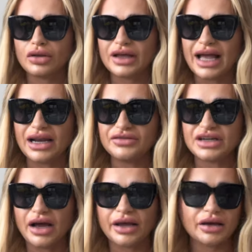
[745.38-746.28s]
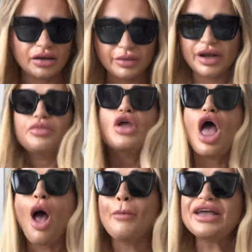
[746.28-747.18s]
Kind of dying at the minute.
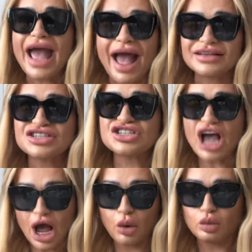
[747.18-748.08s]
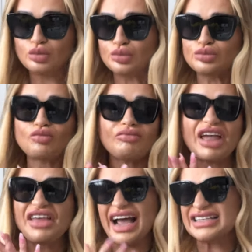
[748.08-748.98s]
But yeah, so
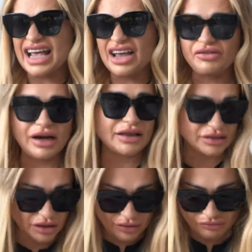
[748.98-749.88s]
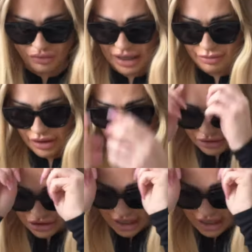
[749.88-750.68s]
that is it really. There's nothing really much.